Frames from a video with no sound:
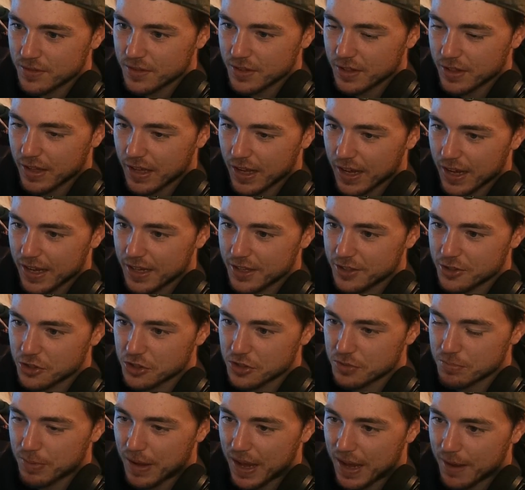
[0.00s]
Okay,
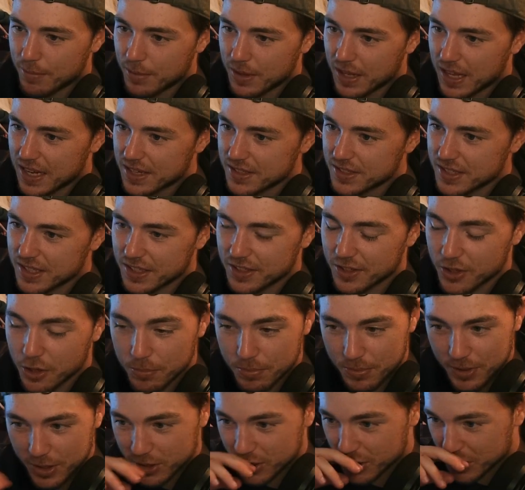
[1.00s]
just plastic.
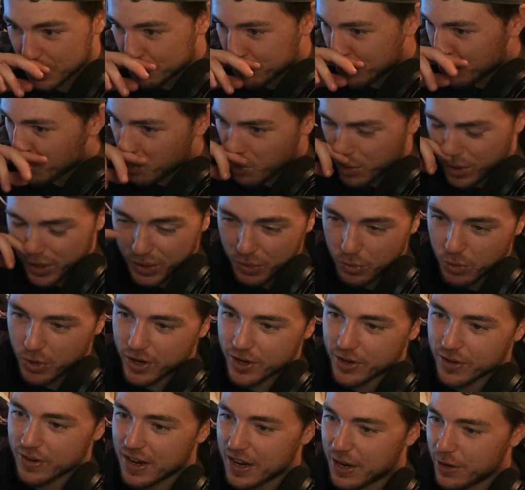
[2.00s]
Nope, they're just pouring
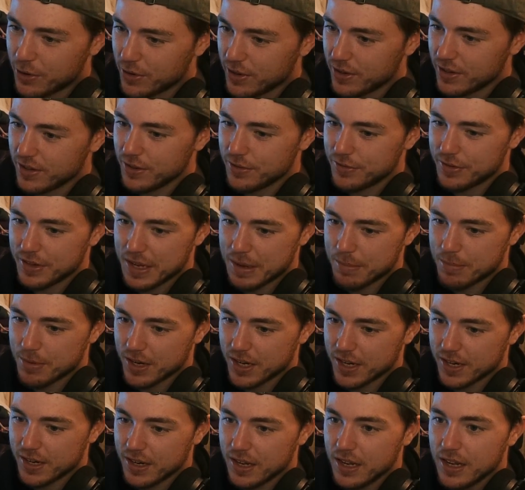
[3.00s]
water out of a
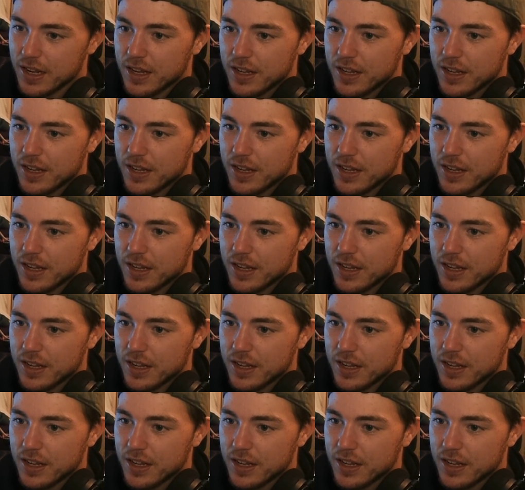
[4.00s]
pot.